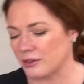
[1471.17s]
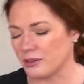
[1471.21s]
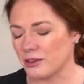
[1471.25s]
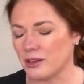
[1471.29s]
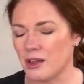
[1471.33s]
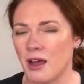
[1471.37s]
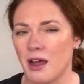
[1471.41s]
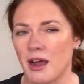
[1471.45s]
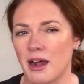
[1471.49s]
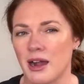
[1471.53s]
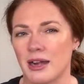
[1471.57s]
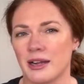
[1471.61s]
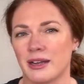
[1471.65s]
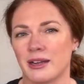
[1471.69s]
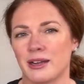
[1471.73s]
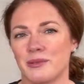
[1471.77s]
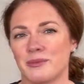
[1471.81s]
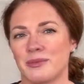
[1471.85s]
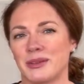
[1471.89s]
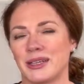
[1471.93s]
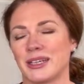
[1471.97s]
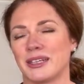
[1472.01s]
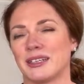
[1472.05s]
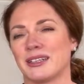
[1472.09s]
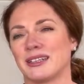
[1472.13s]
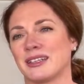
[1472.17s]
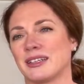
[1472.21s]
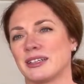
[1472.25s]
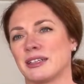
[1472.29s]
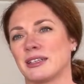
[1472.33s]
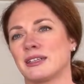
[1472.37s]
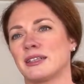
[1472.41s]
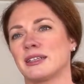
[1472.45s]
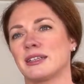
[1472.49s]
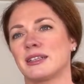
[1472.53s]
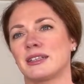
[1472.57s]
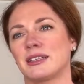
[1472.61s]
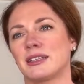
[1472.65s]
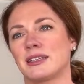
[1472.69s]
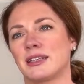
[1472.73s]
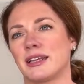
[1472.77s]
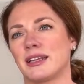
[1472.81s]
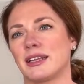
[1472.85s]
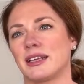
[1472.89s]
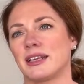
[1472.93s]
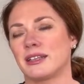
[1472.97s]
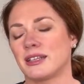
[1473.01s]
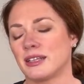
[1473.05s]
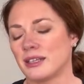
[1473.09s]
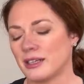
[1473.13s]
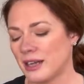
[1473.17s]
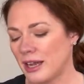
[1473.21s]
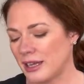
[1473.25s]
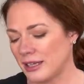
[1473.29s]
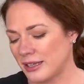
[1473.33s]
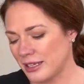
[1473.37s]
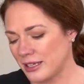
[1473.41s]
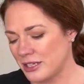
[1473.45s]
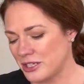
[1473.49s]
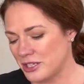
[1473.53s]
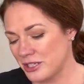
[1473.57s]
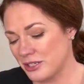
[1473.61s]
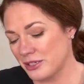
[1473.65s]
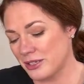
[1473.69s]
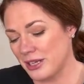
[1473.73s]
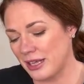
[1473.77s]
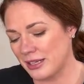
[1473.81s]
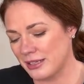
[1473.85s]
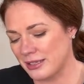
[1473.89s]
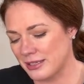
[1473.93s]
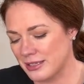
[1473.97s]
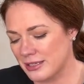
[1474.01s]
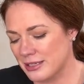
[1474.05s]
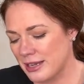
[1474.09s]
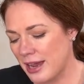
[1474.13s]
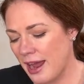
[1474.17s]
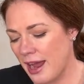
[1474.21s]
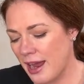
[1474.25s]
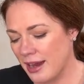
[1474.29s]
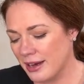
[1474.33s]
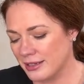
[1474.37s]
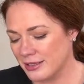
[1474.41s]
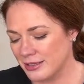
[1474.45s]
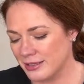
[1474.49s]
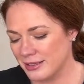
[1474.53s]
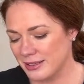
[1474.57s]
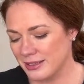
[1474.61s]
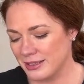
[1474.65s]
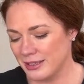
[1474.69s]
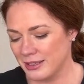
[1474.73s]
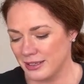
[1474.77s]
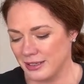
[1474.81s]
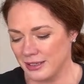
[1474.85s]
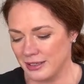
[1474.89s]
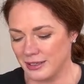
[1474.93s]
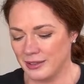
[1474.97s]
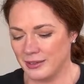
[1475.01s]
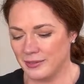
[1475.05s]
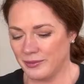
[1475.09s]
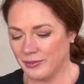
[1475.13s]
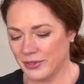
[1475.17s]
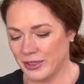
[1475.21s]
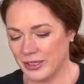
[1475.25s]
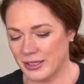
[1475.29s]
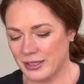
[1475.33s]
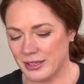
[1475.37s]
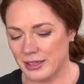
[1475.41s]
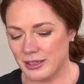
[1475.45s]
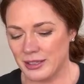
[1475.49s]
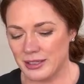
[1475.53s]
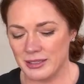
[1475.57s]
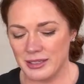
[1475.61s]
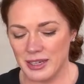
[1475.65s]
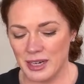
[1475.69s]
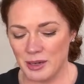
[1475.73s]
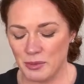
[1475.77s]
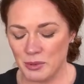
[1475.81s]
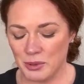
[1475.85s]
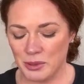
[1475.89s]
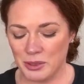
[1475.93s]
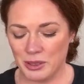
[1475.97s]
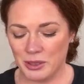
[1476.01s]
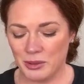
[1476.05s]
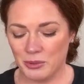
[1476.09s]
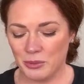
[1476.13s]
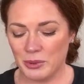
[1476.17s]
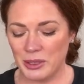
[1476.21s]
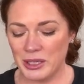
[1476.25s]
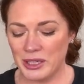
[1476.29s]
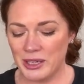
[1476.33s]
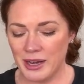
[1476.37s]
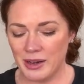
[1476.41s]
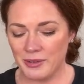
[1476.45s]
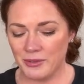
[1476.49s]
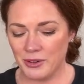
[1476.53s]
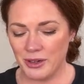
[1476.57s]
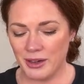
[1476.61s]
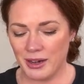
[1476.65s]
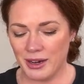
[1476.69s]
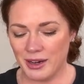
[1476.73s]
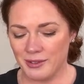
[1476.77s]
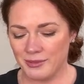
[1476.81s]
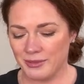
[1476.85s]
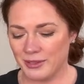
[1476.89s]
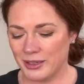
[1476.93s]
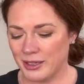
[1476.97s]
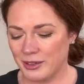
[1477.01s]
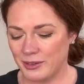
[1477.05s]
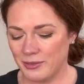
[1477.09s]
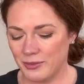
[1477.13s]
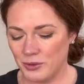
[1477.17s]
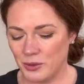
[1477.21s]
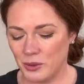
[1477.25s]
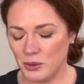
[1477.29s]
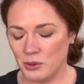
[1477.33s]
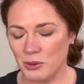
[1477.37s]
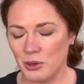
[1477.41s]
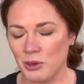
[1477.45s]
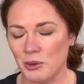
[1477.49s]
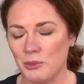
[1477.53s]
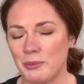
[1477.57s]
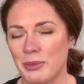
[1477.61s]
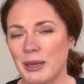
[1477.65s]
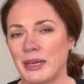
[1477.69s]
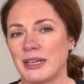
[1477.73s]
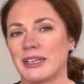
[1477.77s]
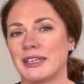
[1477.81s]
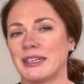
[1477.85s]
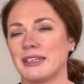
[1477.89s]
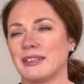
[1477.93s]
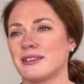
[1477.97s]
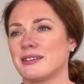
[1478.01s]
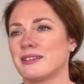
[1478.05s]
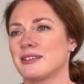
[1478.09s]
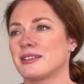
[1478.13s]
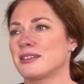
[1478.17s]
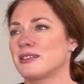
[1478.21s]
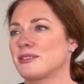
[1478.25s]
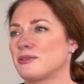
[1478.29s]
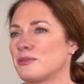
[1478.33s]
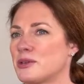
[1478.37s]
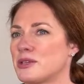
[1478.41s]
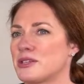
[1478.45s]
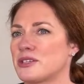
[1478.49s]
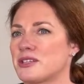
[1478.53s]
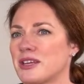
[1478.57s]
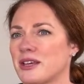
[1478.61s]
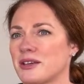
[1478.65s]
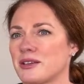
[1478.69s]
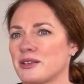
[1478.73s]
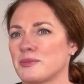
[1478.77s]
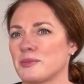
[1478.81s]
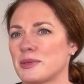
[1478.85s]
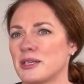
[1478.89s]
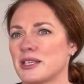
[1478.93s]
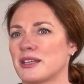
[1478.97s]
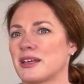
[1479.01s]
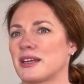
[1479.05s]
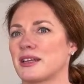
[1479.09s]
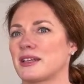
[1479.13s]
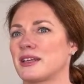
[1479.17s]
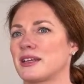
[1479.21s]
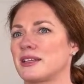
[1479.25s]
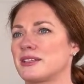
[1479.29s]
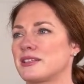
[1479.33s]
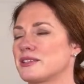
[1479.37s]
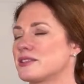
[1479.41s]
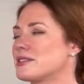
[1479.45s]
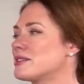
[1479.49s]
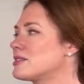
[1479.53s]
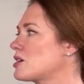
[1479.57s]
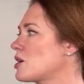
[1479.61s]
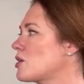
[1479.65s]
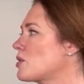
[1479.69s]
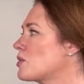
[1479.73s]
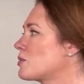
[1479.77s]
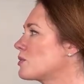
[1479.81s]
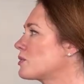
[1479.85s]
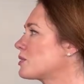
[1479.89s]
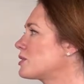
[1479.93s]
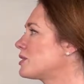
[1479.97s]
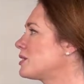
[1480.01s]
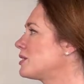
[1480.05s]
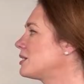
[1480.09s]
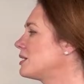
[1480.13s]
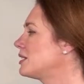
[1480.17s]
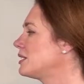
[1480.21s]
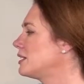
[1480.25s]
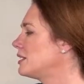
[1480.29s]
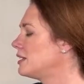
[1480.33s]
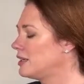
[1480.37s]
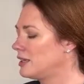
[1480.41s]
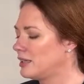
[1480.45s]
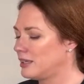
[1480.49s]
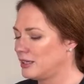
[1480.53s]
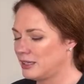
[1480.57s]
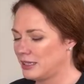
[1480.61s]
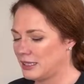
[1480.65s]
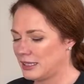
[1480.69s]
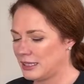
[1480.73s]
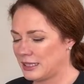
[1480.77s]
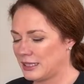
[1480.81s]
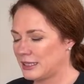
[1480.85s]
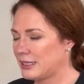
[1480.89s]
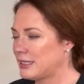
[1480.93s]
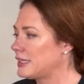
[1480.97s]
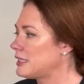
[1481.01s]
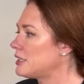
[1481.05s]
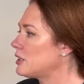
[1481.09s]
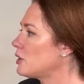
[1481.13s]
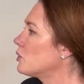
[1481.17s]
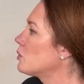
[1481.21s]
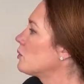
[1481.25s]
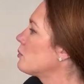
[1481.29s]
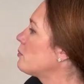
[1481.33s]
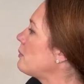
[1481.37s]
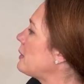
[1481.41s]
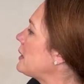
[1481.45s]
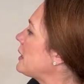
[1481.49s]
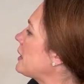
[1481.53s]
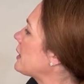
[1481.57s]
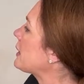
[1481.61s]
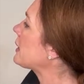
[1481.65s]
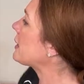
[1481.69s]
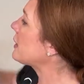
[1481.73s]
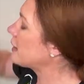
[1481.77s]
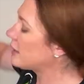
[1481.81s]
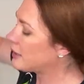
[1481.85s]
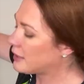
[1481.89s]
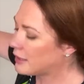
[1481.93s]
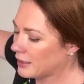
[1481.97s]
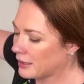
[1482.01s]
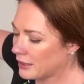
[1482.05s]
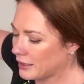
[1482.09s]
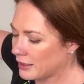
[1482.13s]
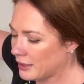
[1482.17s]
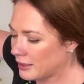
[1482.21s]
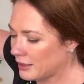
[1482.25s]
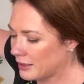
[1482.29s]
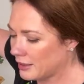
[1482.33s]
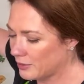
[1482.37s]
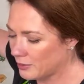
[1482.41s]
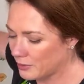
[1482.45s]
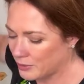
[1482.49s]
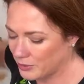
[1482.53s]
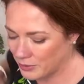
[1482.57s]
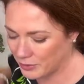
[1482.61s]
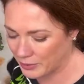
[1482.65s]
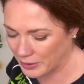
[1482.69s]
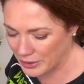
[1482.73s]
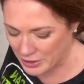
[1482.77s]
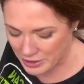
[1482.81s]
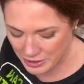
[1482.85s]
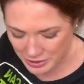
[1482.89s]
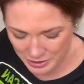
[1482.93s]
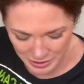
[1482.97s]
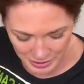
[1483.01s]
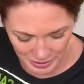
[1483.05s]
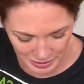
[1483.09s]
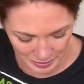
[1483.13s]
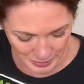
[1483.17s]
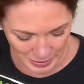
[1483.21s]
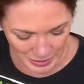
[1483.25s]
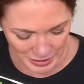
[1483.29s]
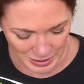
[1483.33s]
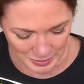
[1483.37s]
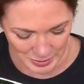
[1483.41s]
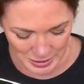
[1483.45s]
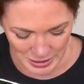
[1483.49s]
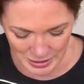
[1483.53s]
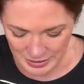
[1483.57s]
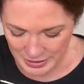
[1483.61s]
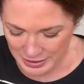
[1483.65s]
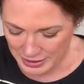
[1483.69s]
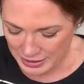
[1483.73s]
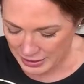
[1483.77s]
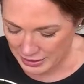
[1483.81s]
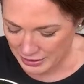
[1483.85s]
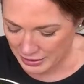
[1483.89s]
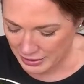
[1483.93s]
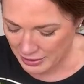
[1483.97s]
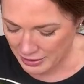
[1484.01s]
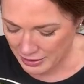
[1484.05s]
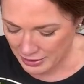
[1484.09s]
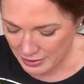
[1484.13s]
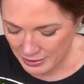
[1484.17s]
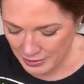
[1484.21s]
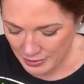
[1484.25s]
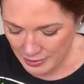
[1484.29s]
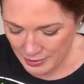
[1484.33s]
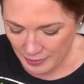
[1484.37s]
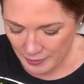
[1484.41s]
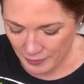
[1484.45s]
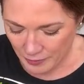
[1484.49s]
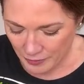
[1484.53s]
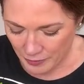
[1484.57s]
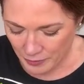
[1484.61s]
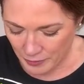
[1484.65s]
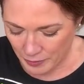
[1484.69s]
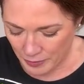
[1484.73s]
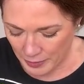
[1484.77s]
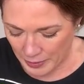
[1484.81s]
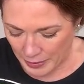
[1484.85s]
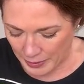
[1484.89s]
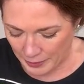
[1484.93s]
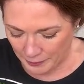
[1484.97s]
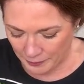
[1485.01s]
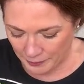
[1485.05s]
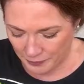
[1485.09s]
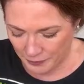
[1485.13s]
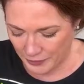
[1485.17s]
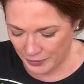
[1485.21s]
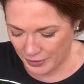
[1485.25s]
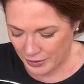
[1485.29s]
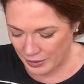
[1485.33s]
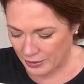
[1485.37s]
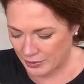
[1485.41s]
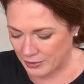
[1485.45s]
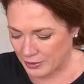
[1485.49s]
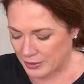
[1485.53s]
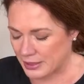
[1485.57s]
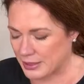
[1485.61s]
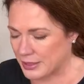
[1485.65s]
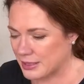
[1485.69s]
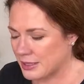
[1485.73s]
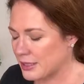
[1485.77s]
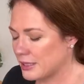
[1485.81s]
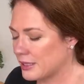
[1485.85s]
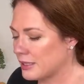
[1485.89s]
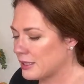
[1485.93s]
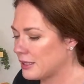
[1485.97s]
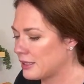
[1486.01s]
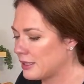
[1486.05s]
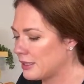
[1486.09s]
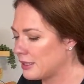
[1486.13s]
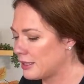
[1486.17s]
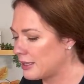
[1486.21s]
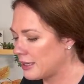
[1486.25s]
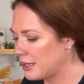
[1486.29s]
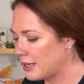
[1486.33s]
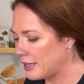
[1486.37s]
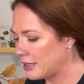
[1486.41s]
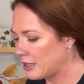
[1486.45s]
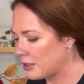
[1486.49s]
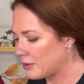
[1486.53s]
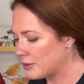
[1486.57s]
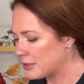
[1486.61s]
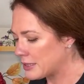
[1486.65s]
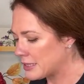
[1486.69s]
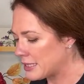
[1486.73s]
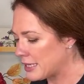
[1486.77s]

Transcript: lawn, and I'm like, ugh, I think she's getting snacks. Because in this neighborhood, we never have like full-grown bunnies, which tells me that they just don't make it, which makes me sad. But I know it's